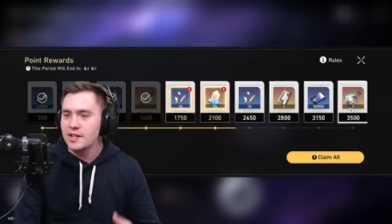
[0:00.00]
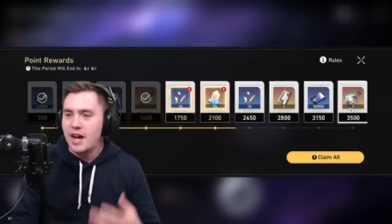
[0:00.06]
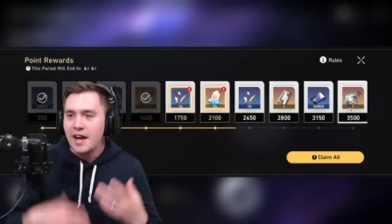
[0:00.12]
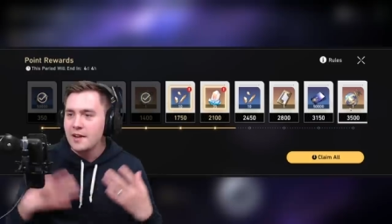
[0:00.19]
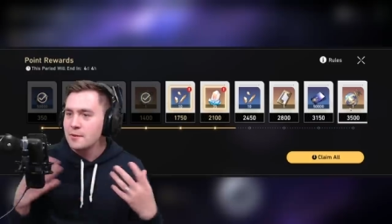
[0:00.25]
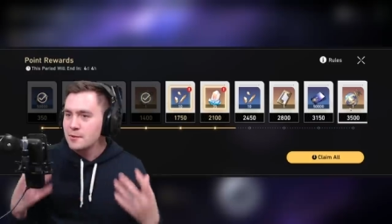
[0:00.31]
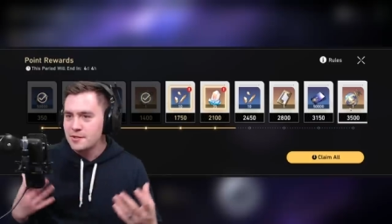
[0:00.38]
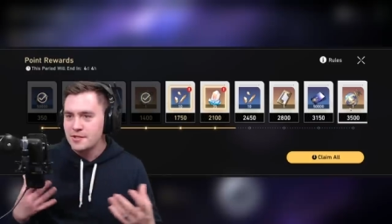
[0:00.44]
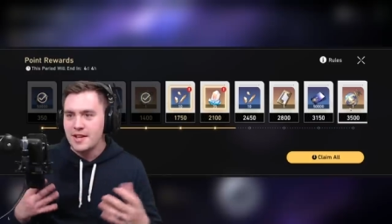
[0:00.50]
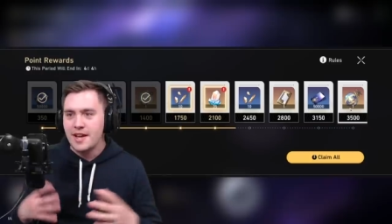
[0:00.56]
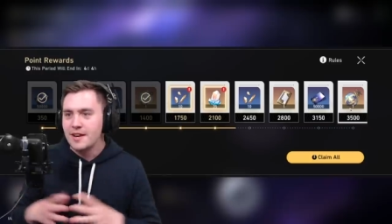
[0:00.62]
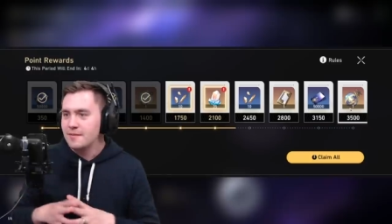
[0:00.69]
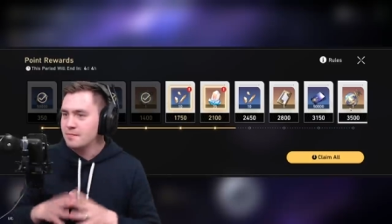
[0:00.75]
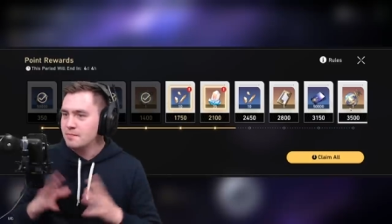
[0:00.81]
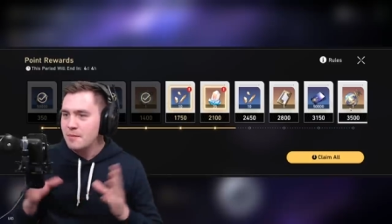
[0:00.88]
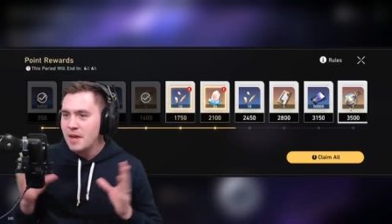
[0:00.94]
I
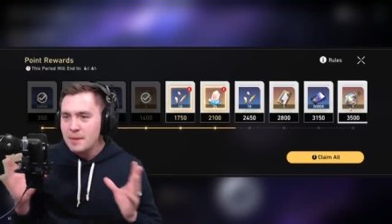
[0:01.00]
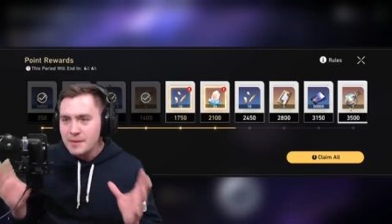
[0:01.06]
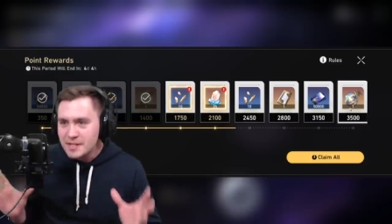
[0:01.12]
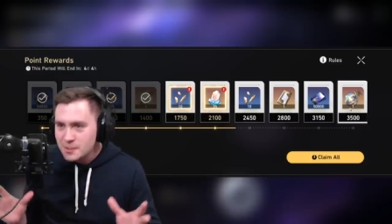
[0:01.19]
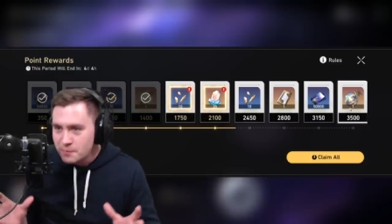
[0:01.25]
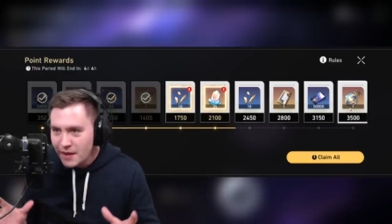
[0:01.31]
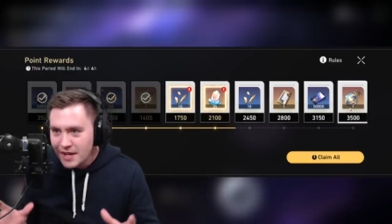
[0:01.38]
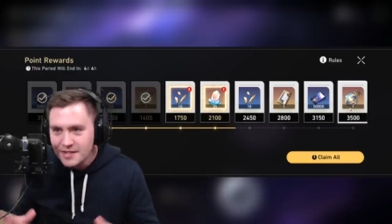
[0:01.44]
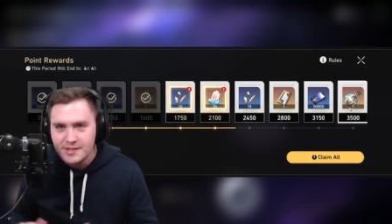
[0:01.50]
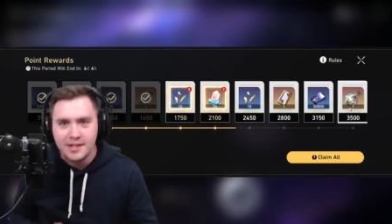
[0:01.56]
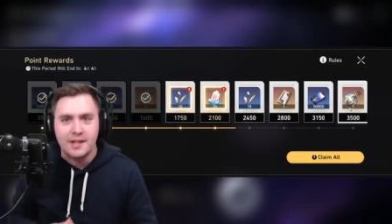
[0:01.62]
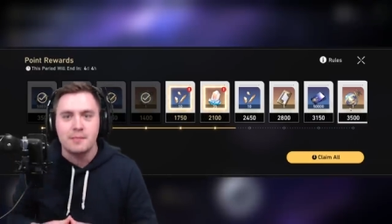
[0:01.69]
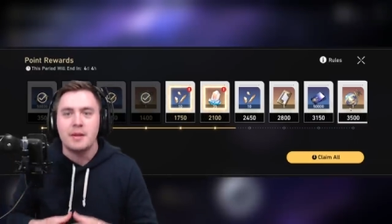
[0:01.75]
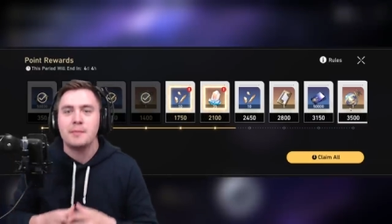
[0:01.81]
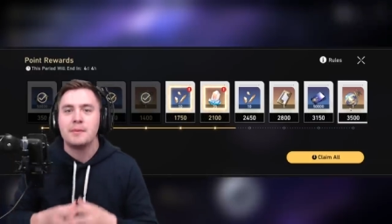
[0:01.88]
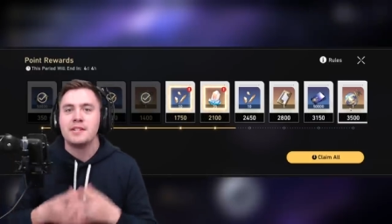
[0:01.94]
understand. Maybe it's basic.
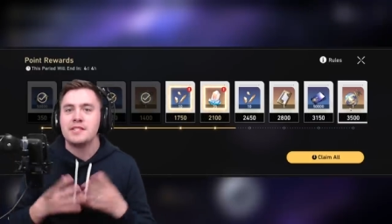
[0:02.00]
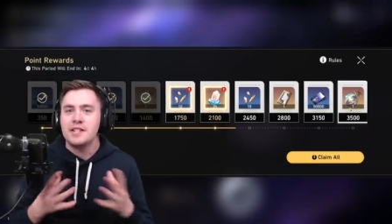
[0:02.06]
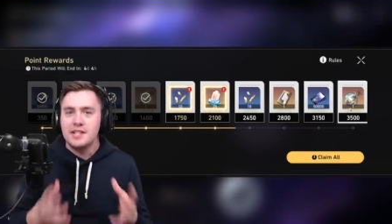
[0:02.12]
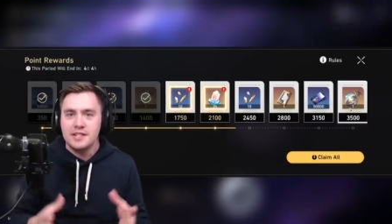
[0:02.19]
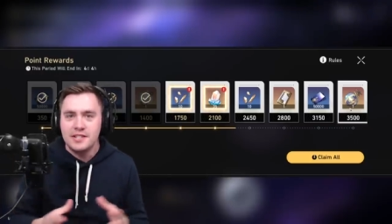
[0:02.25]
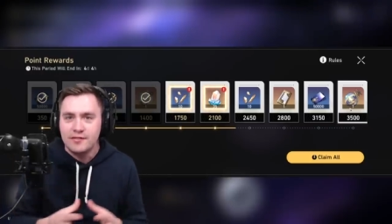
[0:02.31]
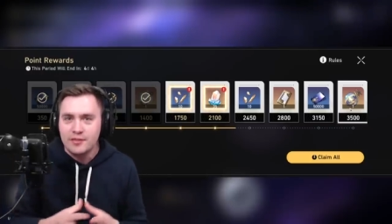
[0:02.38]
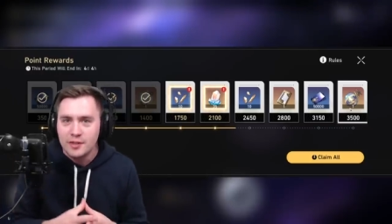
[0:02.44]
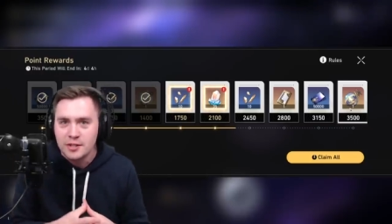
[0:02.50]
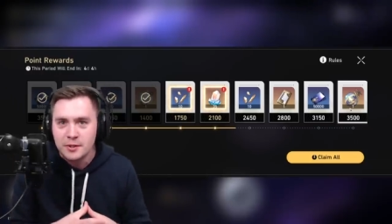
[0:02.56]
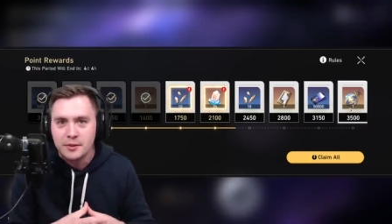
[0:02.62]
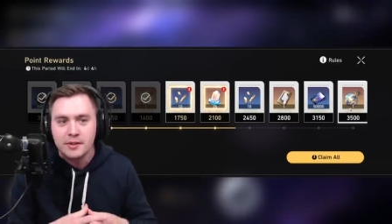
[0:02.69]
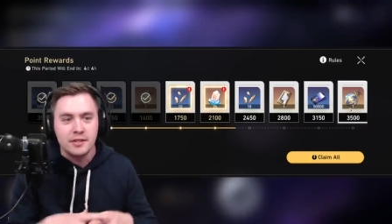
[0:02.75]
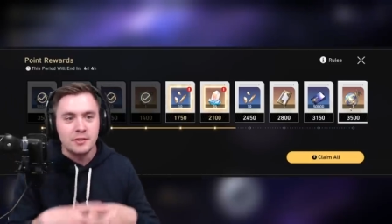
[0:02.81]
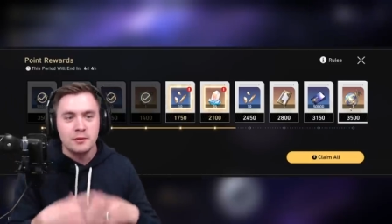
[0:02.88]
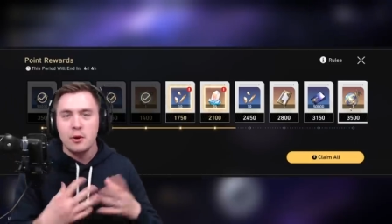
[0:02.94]
Maybe it's easy for you.
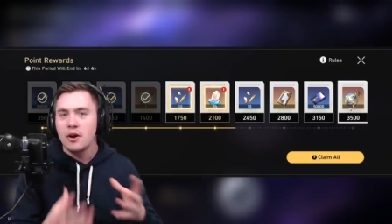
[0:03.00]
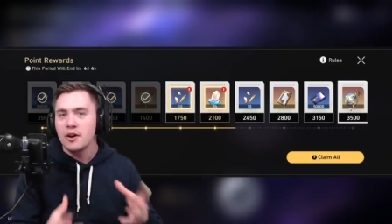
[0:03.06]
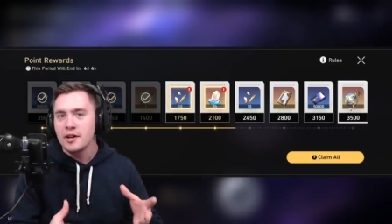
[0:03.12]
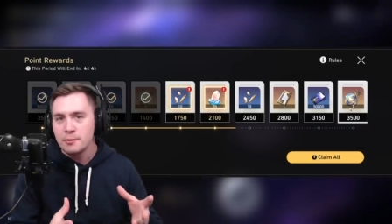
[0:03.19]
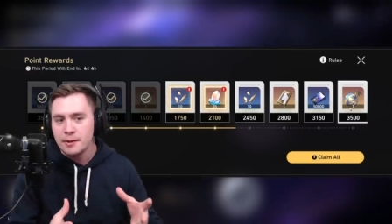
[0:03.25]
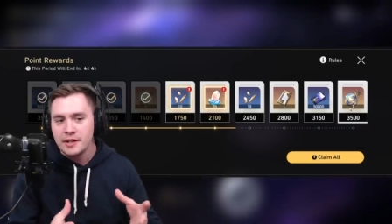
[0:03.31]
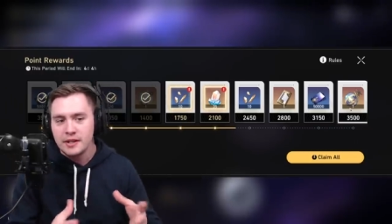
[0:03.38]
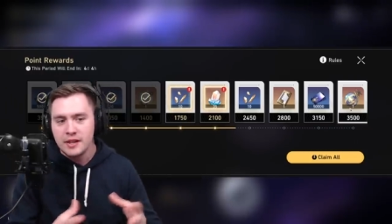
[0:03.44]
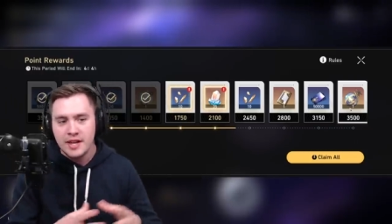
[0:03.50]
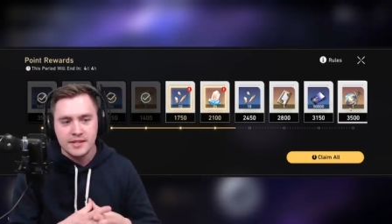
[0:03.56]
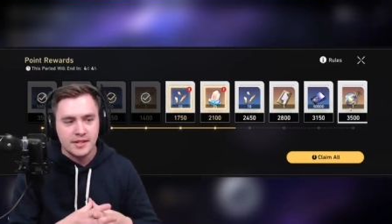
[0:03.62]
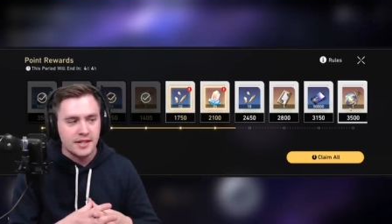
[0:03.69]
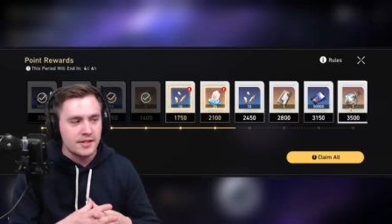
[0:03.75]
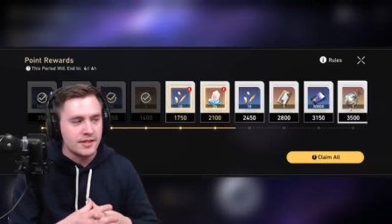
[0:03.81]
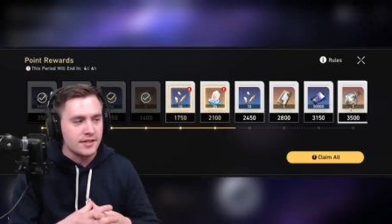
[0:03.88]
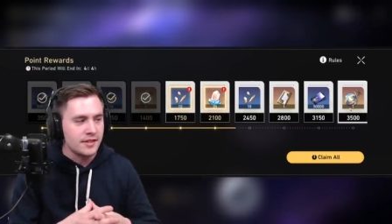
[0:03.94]
You already realize
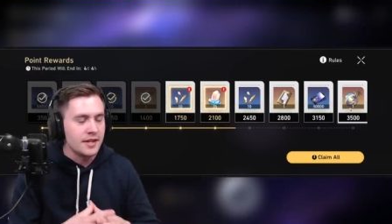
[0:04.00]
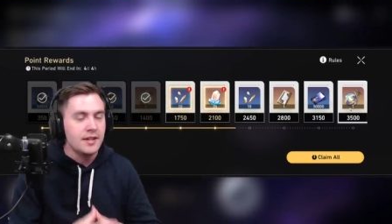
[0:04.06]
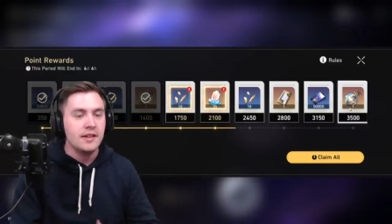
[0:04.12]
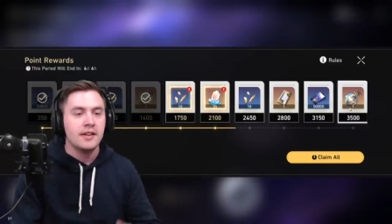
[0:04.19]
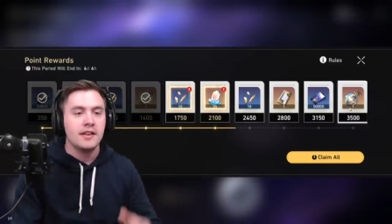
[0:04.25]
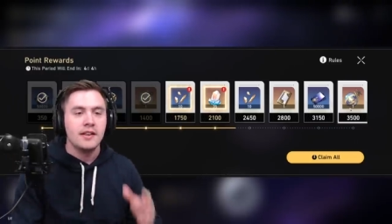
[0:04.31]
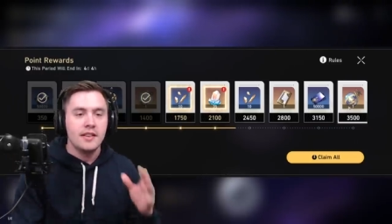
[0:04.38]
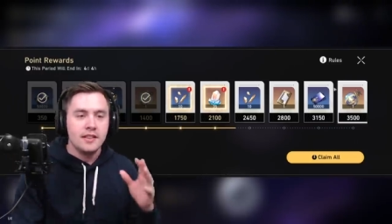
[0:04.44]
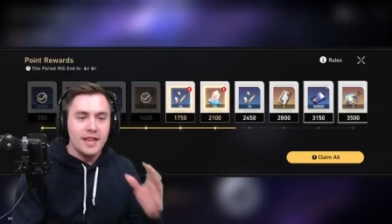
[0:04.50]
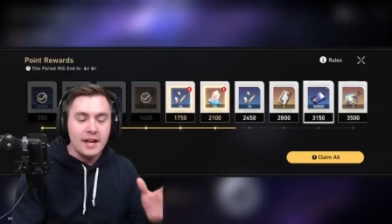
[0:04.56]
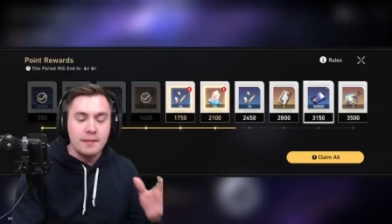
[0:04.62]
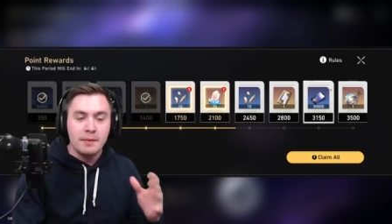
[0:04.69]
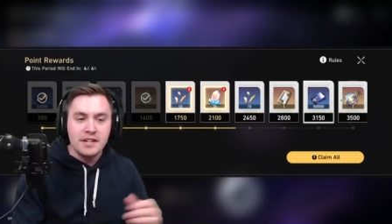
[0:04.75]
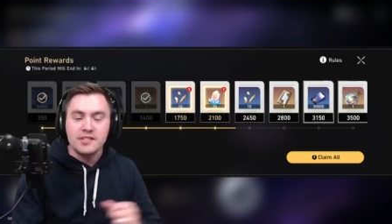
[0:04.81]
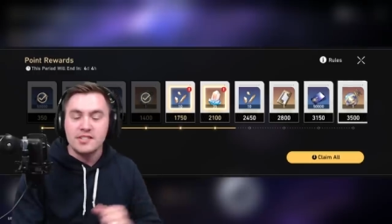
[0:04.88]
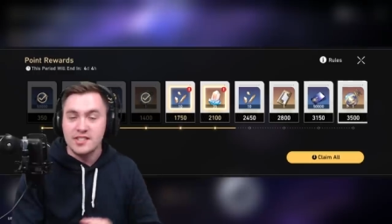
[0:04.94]
this. That
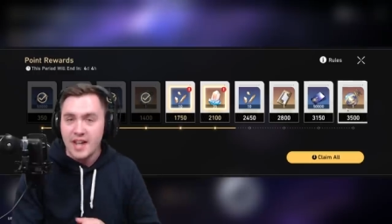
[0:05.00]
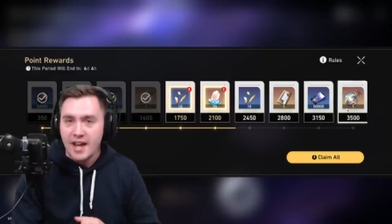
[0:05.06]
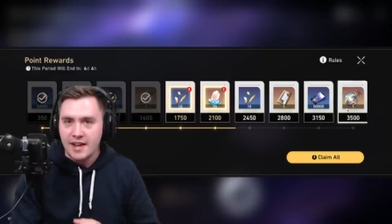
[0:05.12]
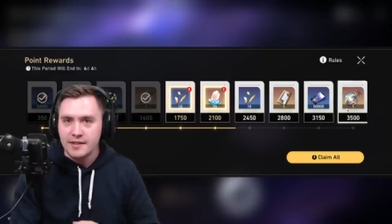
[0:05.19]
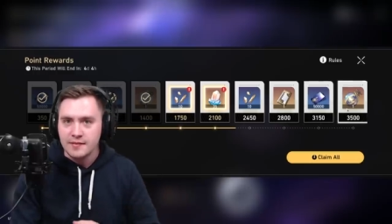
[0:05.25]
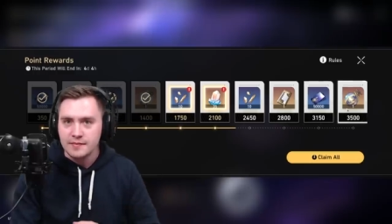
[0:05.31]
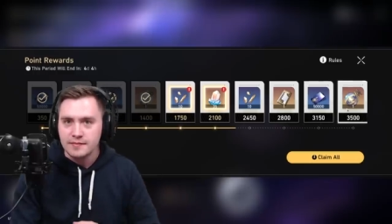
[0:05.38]
being said,